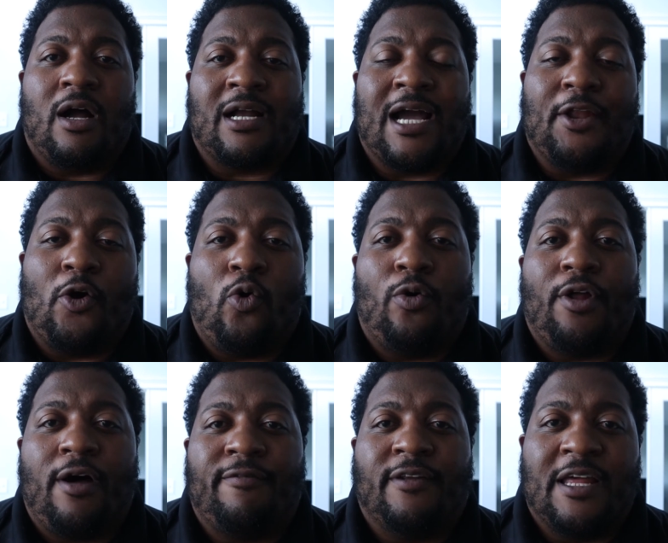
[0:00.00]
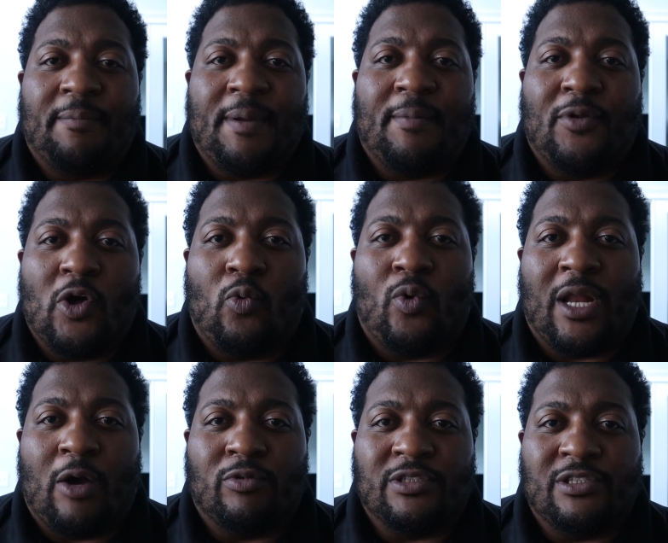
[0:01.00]
kind of hold off on letting people know what I
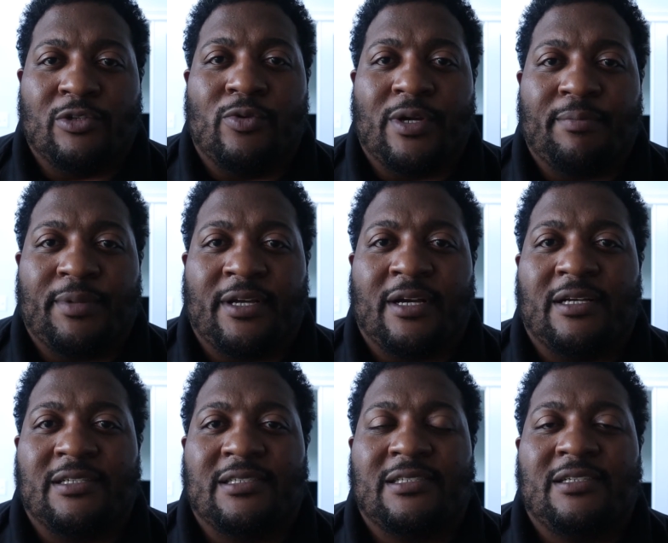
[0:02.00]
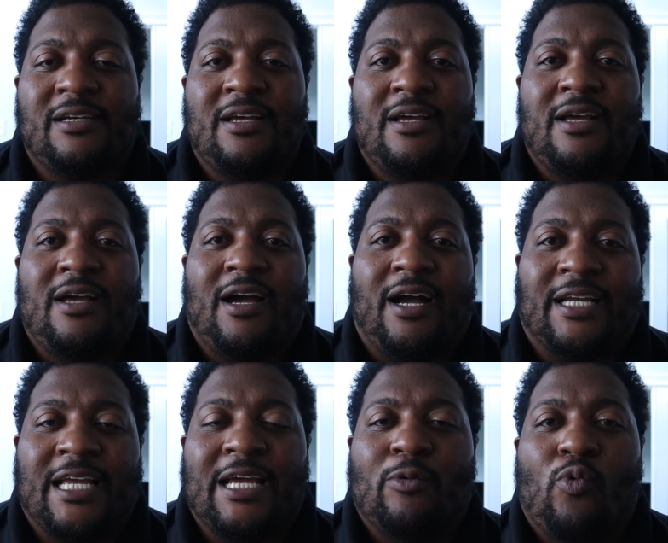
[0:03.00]
was doing, because
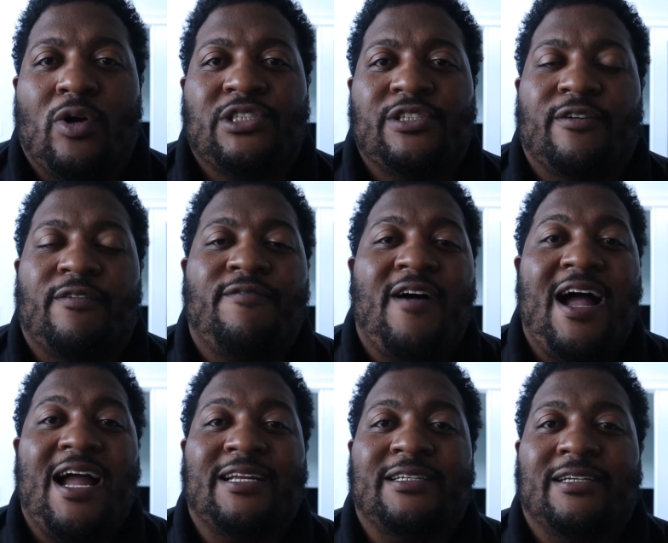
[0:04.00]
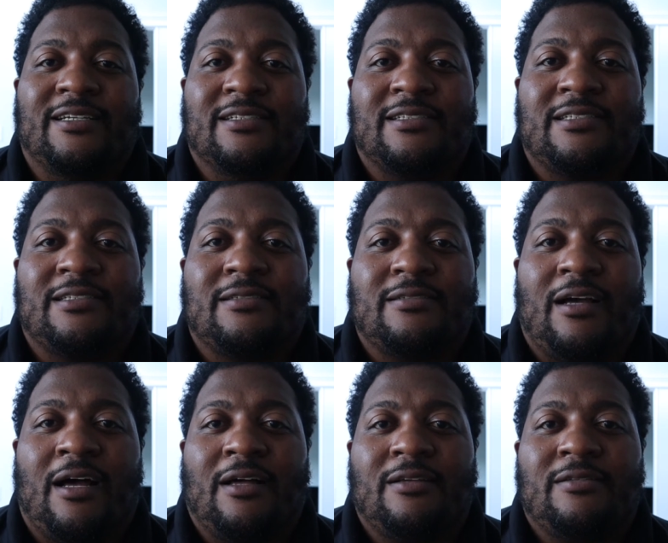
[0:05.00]
again, what you'll find is
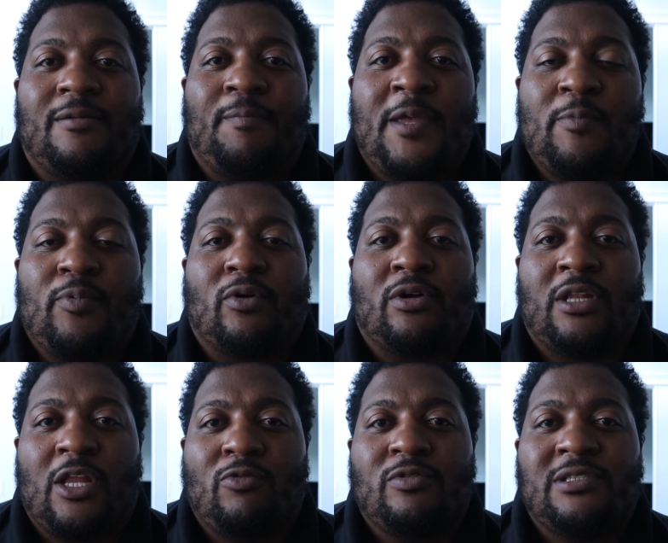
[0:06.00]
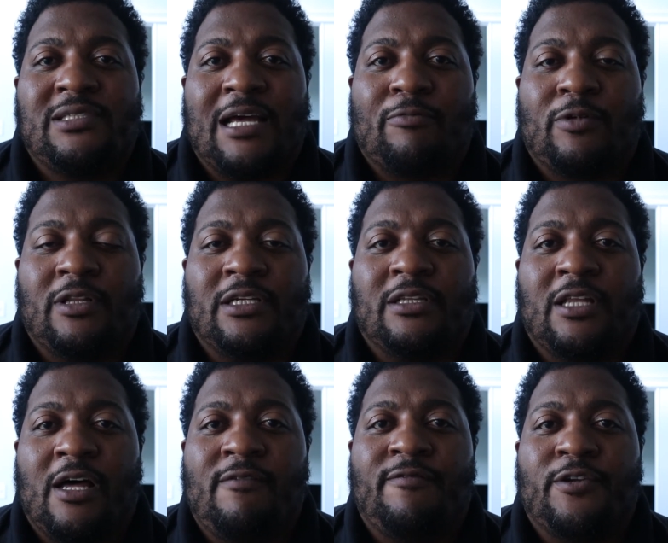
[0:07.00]
people close that really
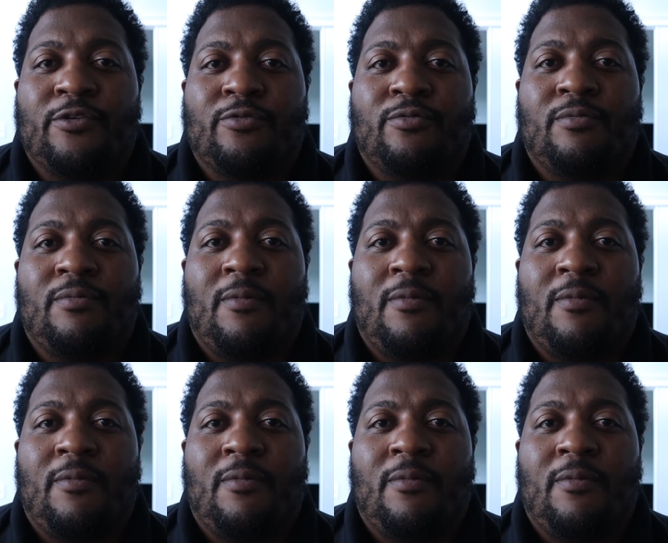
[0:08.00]
love you